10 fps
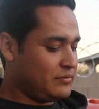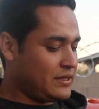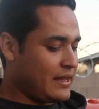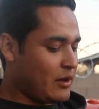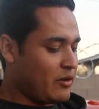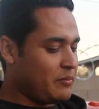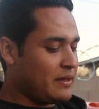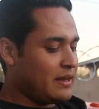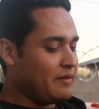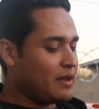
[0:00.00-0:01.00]
take it with
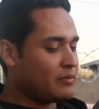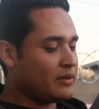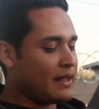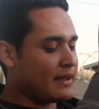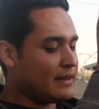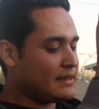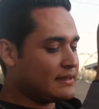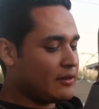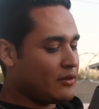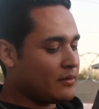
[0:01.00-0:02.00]
me. And it even comes with like a
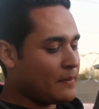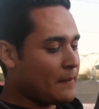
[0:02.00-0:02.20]
nice little